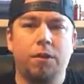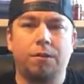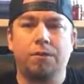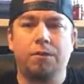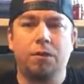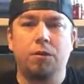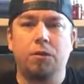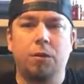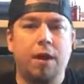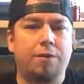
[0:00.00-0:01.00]
If
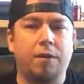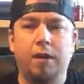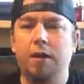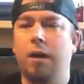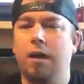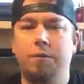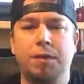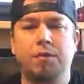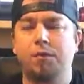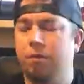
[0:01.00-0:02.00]
you have any
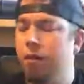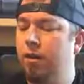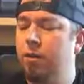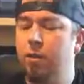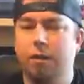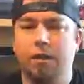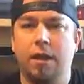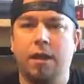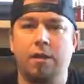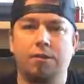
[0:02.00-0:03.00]
comments or anything like
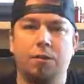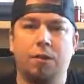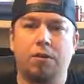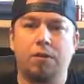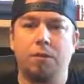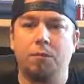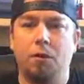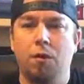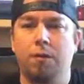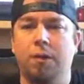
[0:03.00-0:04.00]
that, if you want to see
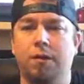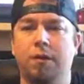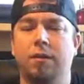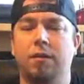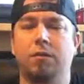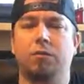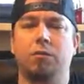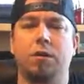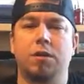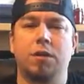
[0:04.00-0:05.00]
more about the Nintendo
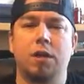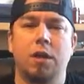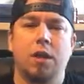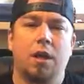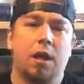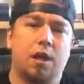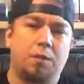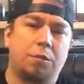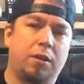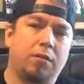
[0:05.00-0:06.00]
Switch,
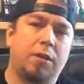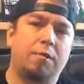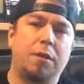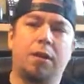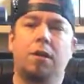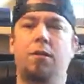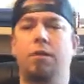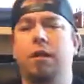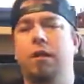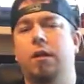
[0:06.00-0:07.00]
please let me
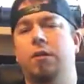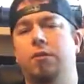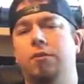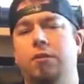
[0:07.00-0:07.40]
know, and I'll